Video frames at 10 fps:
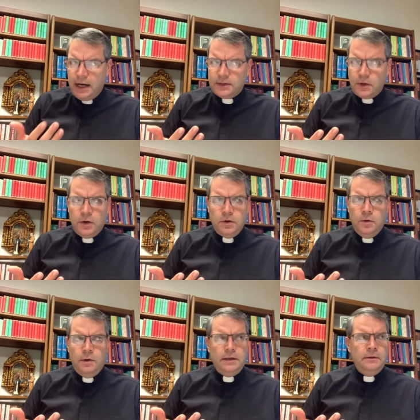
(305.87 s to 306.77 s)
I saw you,
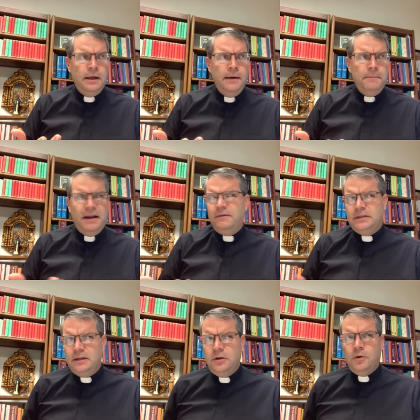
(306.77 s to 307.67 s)
but I haven't
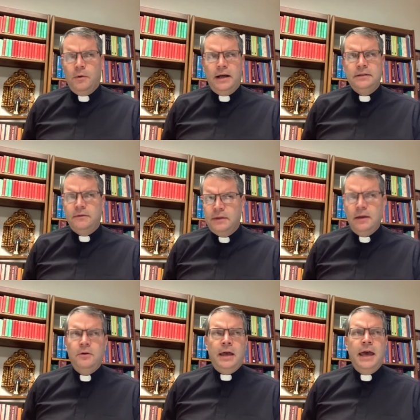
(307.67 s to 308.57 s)
seen you in a while. Is everything
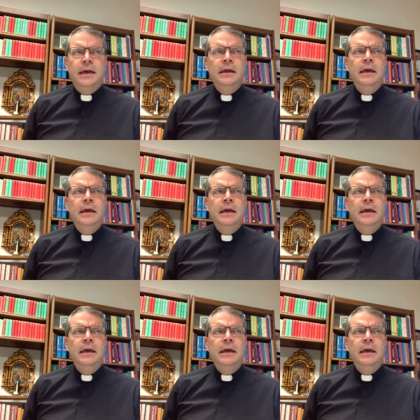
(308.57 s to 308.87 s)
okay?